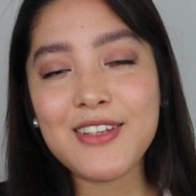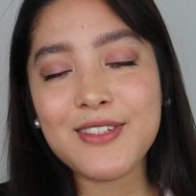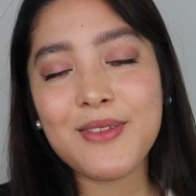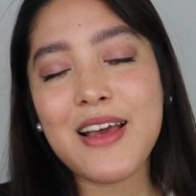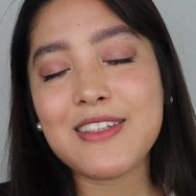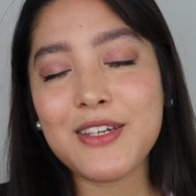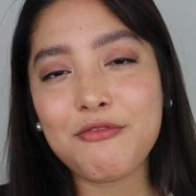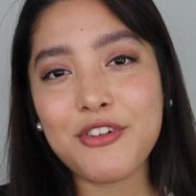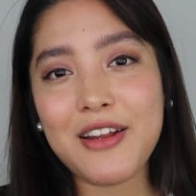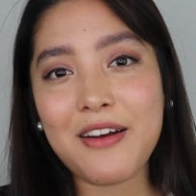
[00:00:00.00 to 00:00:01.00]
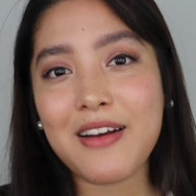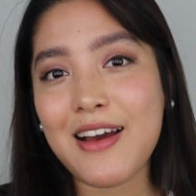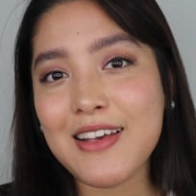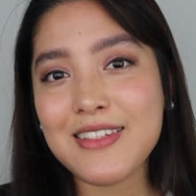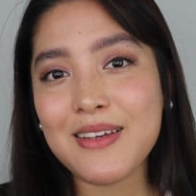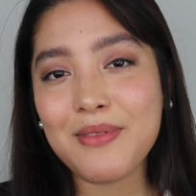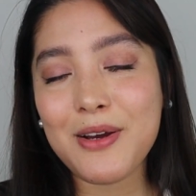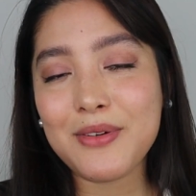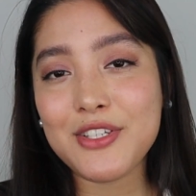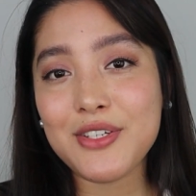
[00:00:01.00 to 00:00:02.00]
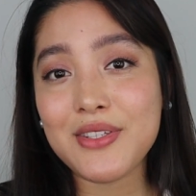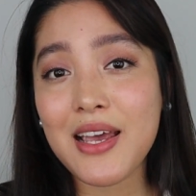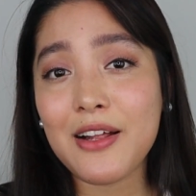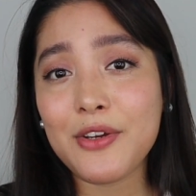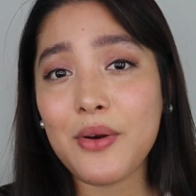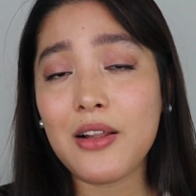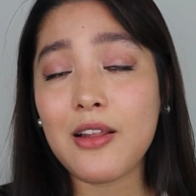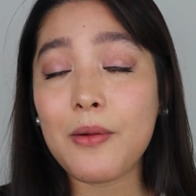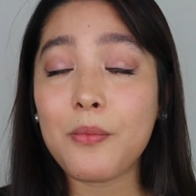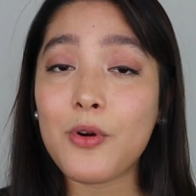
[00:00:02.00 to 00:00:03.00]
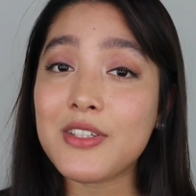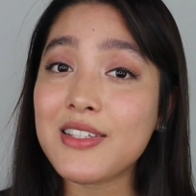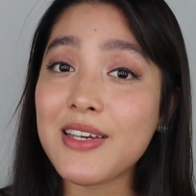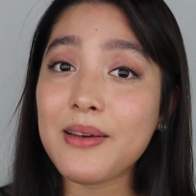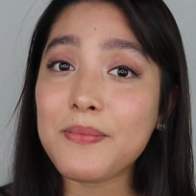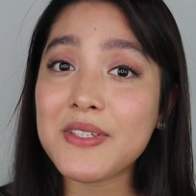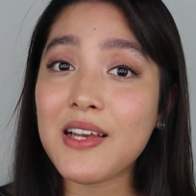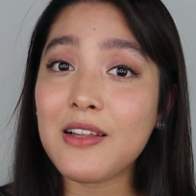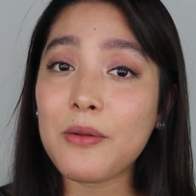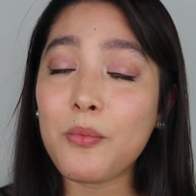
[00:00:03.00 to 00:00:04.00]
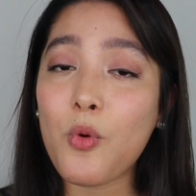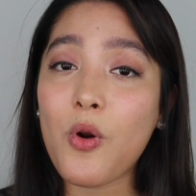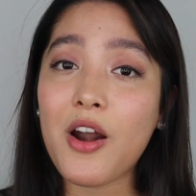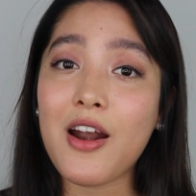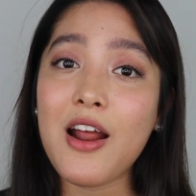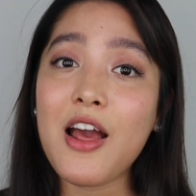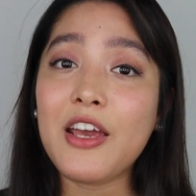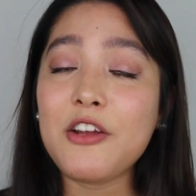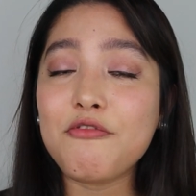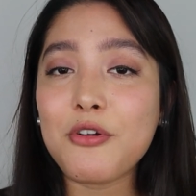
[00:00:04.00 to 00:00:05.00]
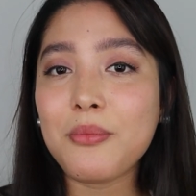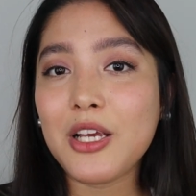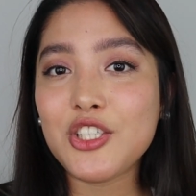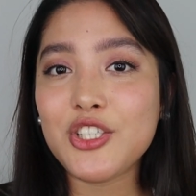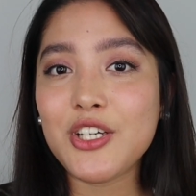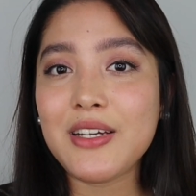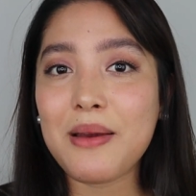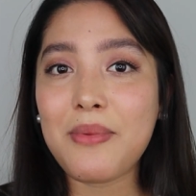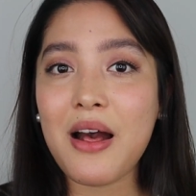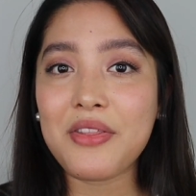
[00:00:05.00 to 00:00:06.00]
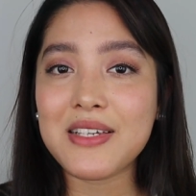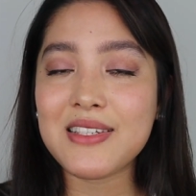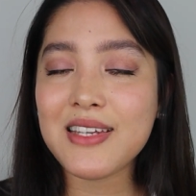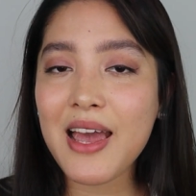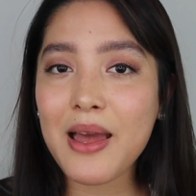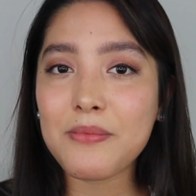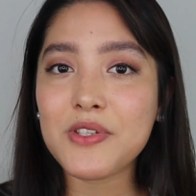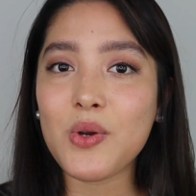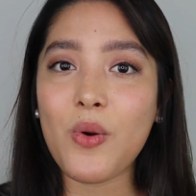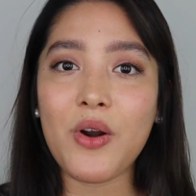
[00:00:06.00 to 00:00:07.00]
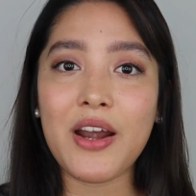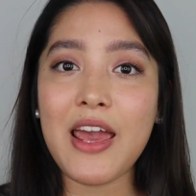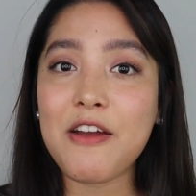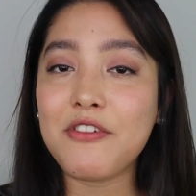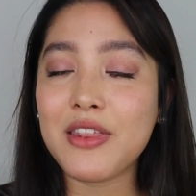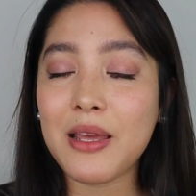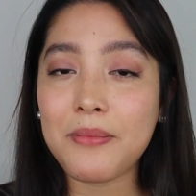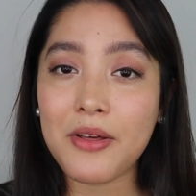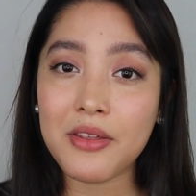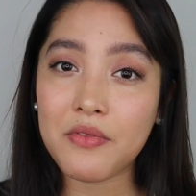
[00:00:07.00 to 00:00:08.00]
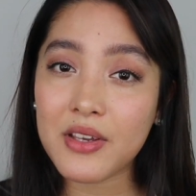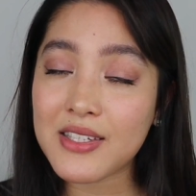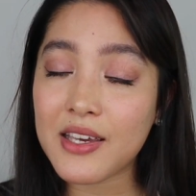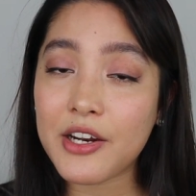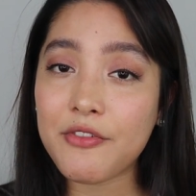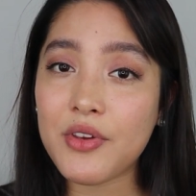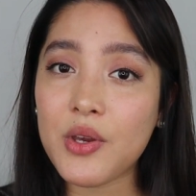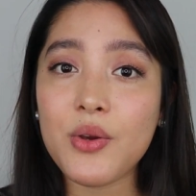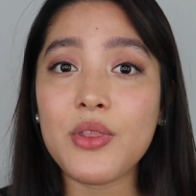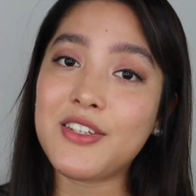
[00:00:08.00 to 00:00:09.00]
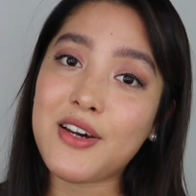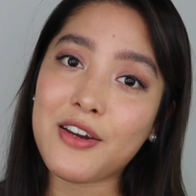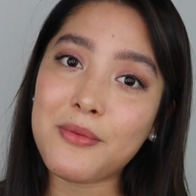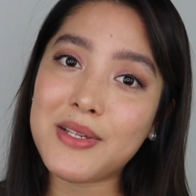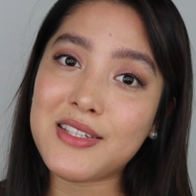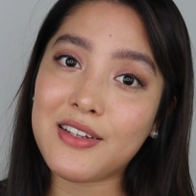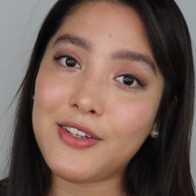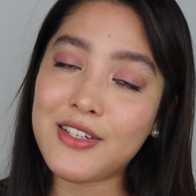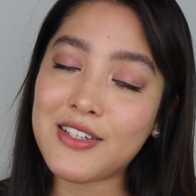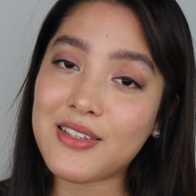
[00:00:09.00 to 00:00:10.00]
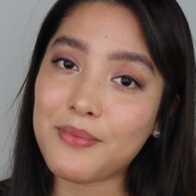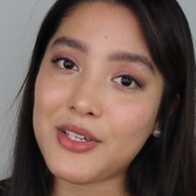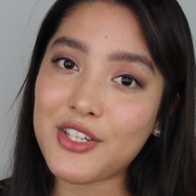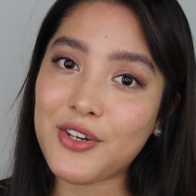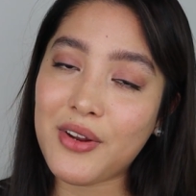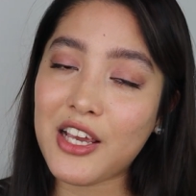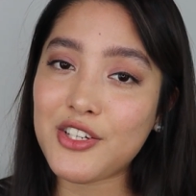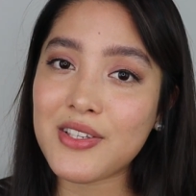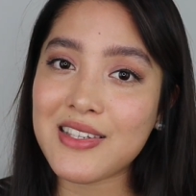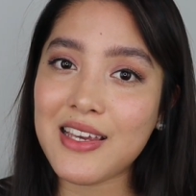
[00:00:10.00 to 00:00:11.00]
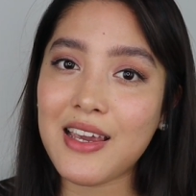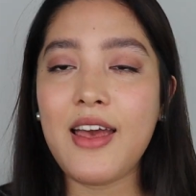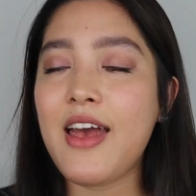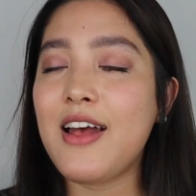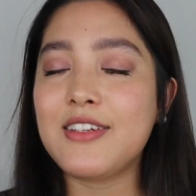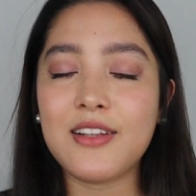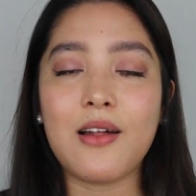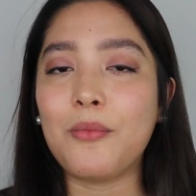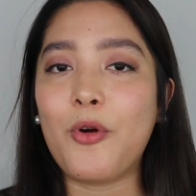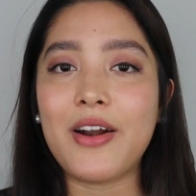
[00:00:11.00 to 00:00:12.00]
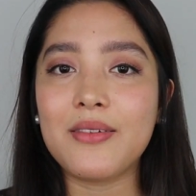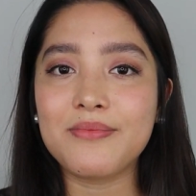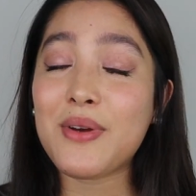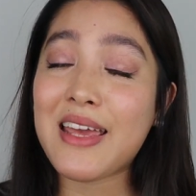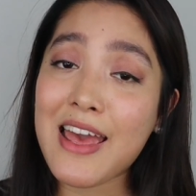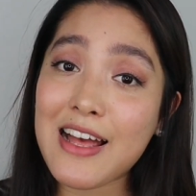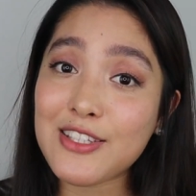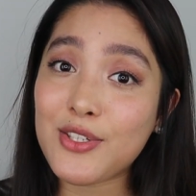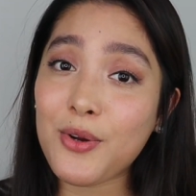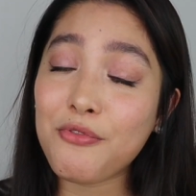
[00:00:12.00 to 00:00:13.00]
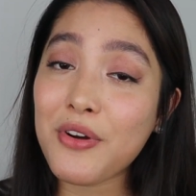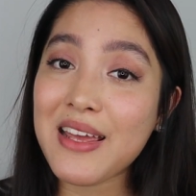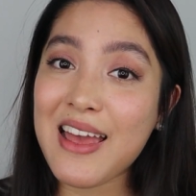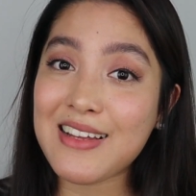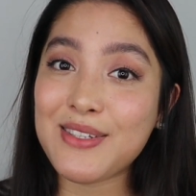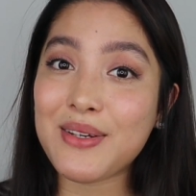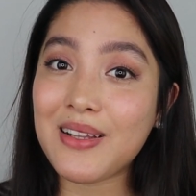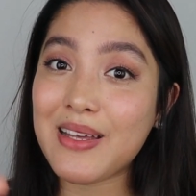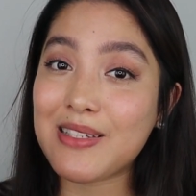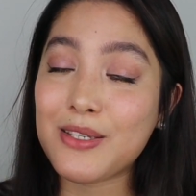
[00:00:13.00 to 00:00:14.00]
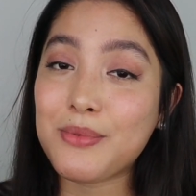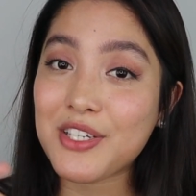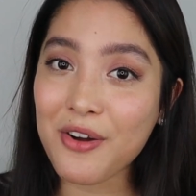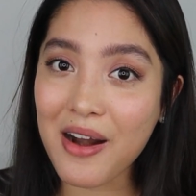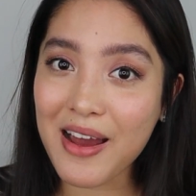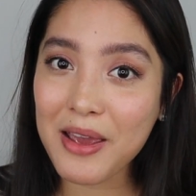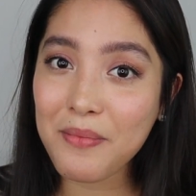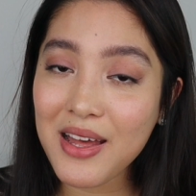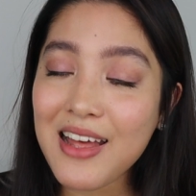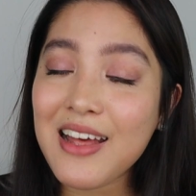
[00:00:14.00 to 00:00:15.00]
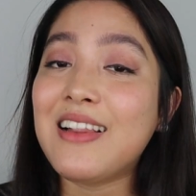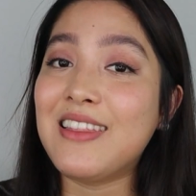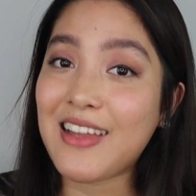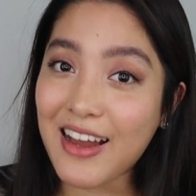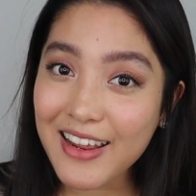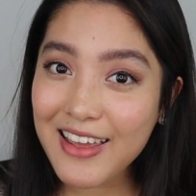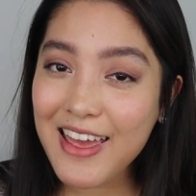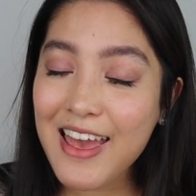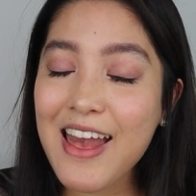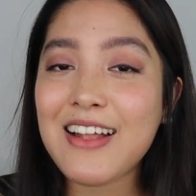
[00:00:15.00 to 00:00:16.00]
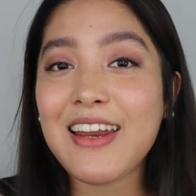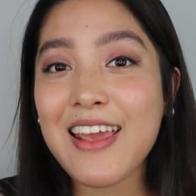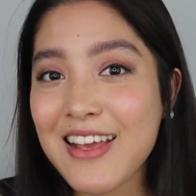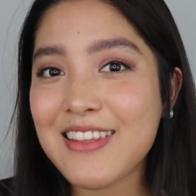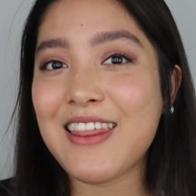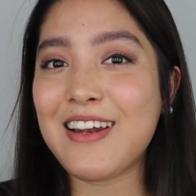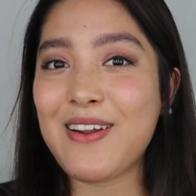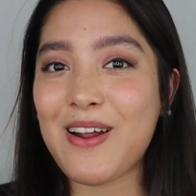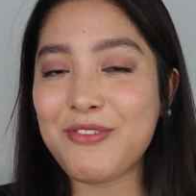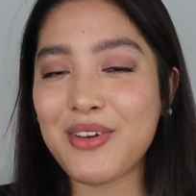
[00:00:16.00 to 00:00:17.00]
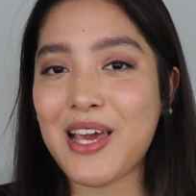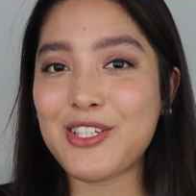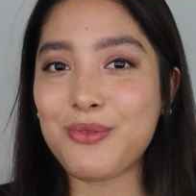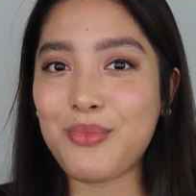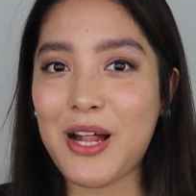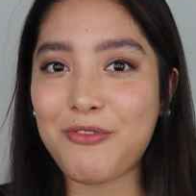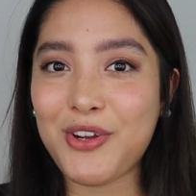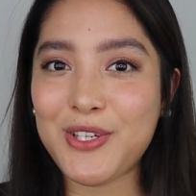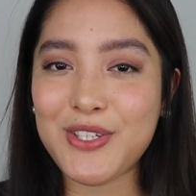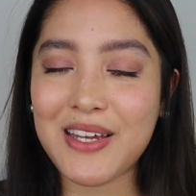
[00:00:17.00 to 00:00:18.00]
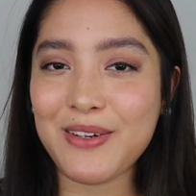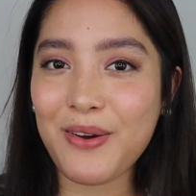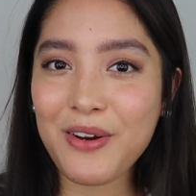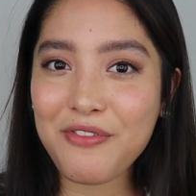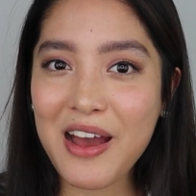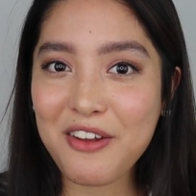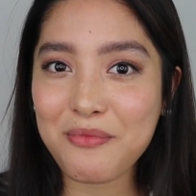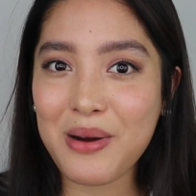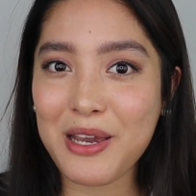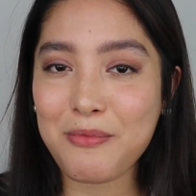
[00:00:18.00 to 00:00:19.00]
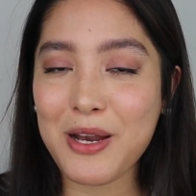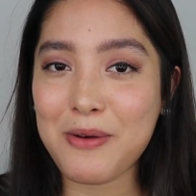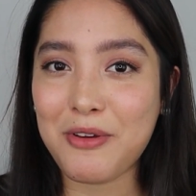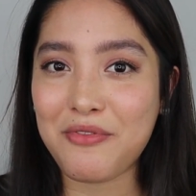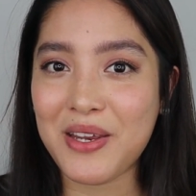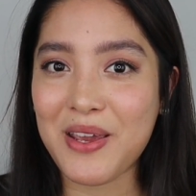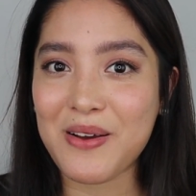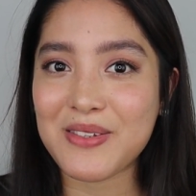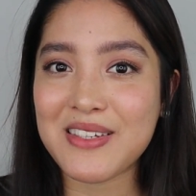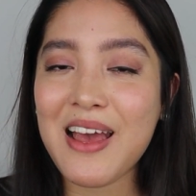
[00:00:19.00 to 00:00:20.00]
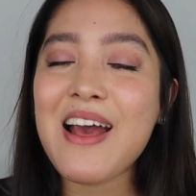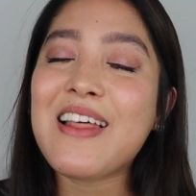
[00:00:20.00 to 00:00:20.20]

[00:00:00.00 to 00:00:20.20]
So that's it for now guys. I'm going to tell you a lot more tips, a lot more information about the steps or everything about the visa interview, the documents that you need to submit to your agency, and a lot more. So again, don't forget to click subscribe, like, and hit the notification bell for you to get notified of my upcoming videos.